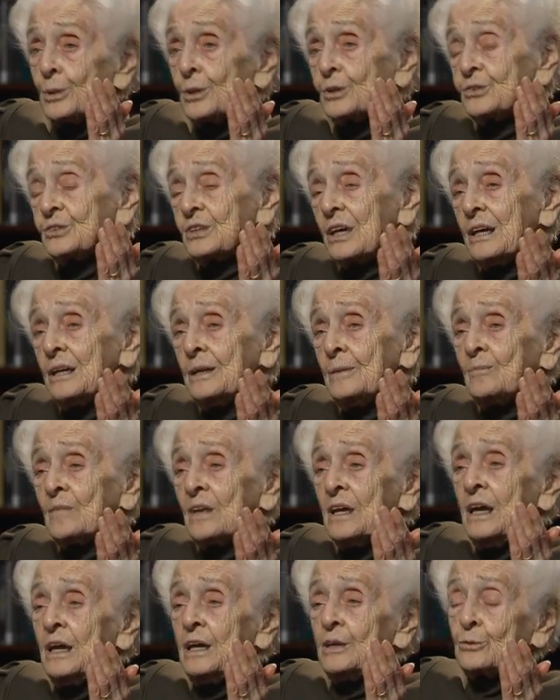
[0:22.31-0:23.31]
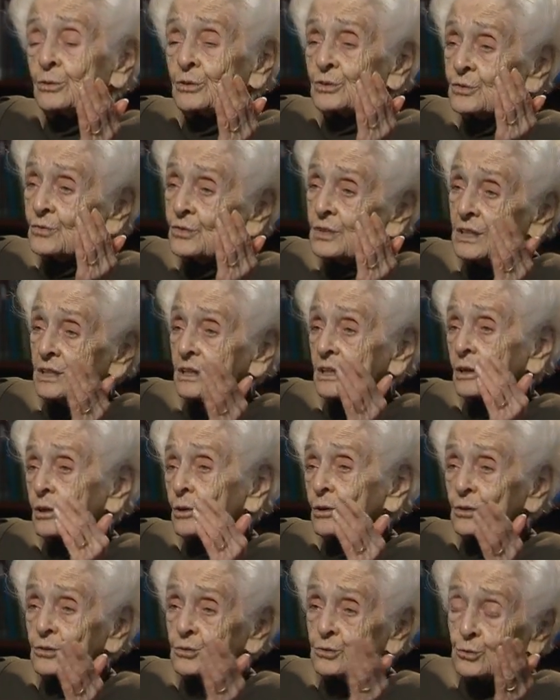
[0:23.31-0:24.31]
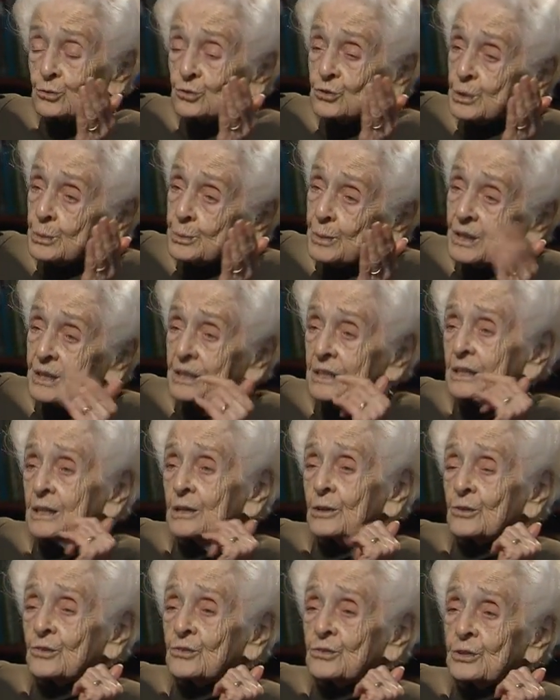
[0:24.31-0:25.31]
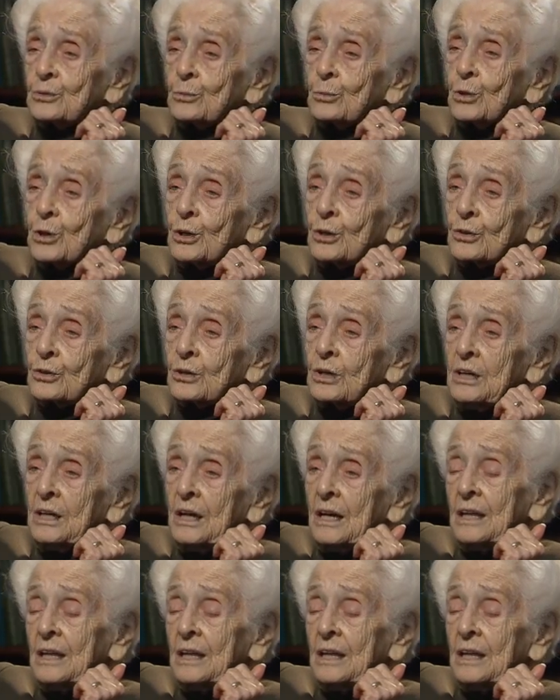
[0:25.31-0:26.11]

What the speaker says: but then it was very close to the beginning of the war,